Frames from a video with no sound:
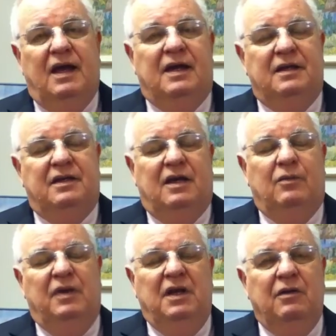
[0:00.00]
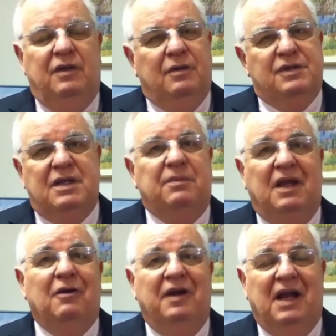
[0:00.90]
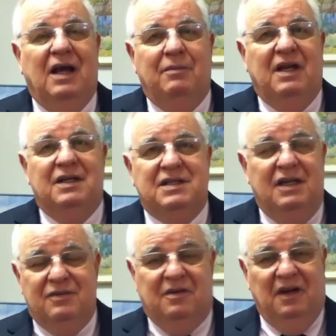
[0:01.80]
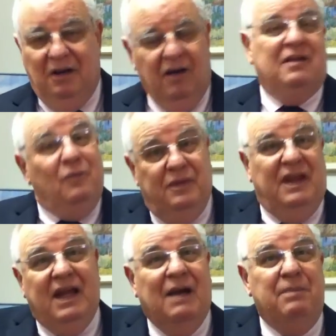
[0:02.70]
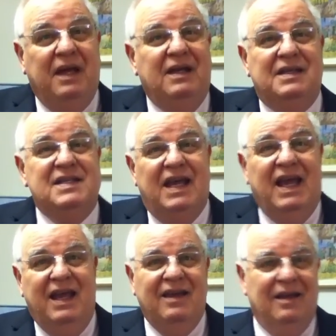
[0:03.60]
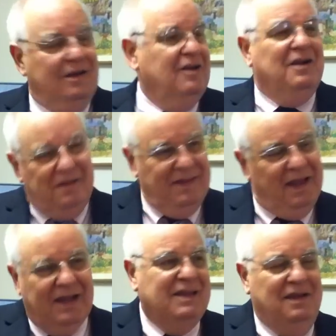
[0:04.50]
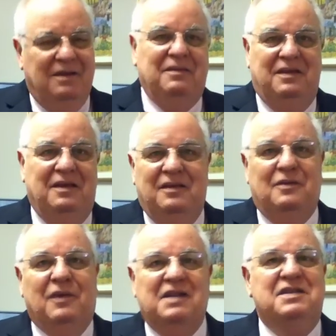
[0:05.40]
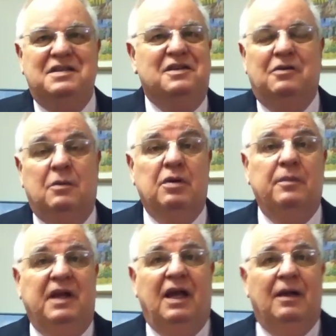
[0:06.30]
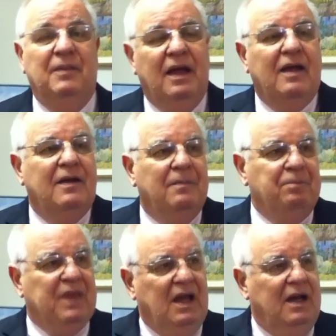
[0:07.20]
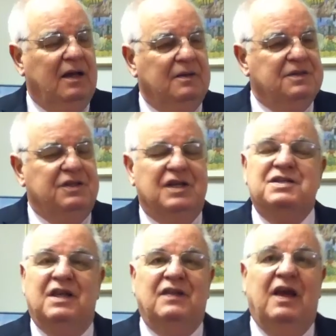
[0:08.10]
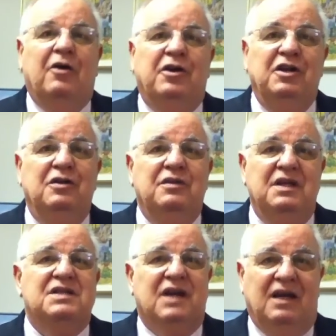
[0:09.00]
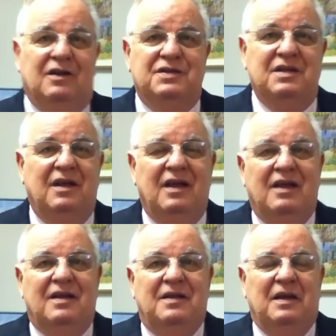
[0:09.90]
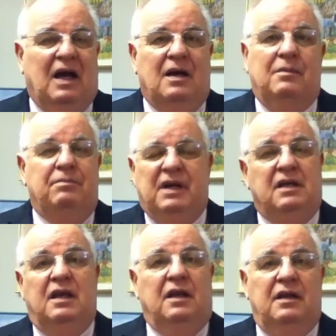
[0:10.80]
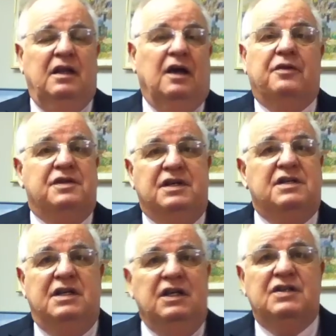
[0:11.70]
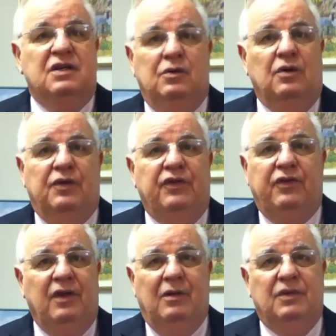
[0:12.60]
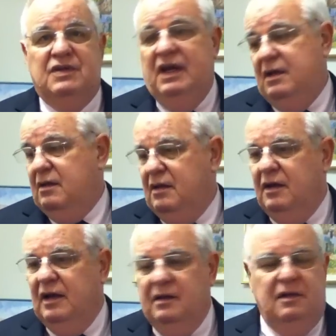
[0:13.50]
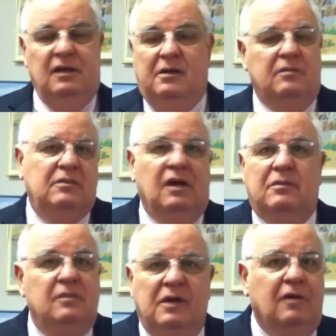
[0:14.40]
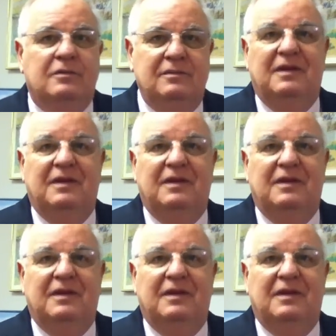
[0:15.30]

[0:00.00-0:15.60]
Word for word: And uh, we knew there was something going on because kids were going, look, they got Pink and Say. Look, they got the, the, the Watsons go to Birmingham, uh, suggesting they already knew these titles. Uh, but in the other 16 schools, it was like, no, no, no.